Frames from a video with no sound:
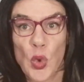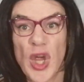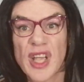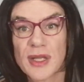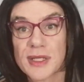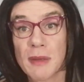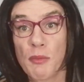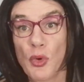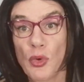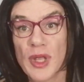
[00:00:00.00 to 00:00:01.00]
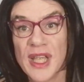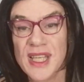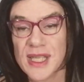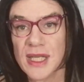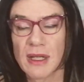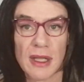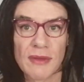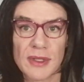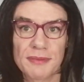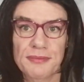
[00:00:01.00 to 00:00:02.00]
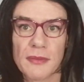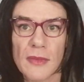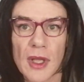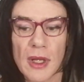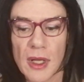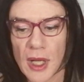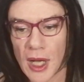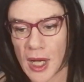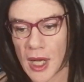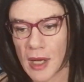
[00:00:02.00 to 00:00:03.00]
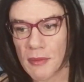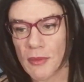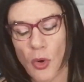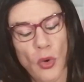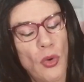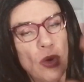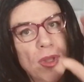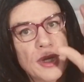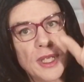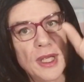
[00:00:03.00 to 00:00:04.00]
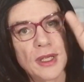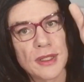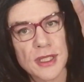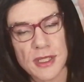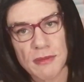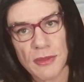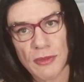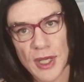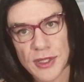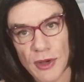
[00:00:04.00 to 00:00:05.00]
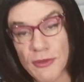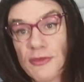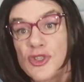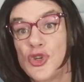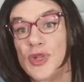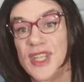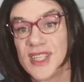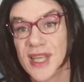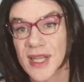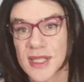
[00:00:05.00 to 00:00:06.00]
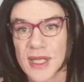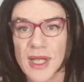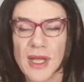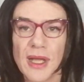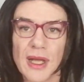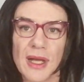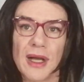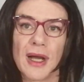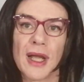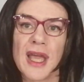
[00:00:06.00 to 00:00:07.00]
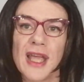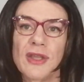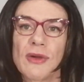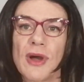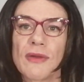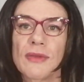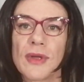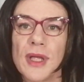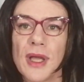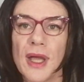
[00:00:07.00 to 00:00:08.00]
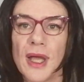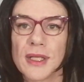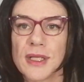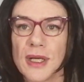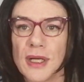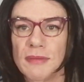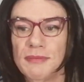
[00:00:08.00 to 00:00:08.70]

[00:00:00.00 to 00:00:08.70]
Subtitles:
Quick, simple, easy, love it. All the system runs off 2d6. Again, you're kind of looking at